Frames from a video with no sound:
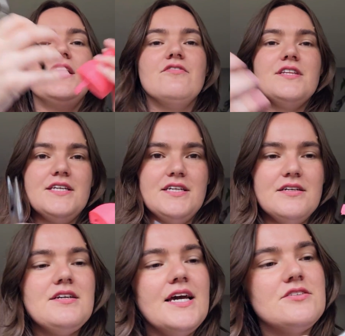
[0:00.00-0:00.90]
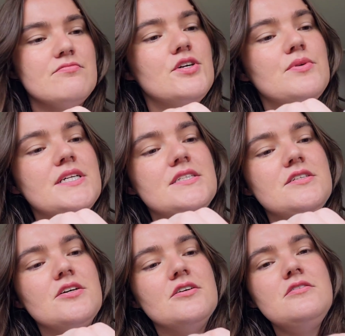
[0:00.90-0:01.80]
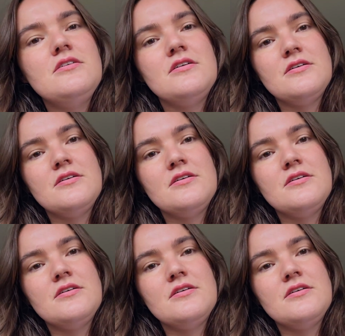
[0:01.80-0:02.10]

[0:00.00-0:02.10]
and everything gets ruined, you know.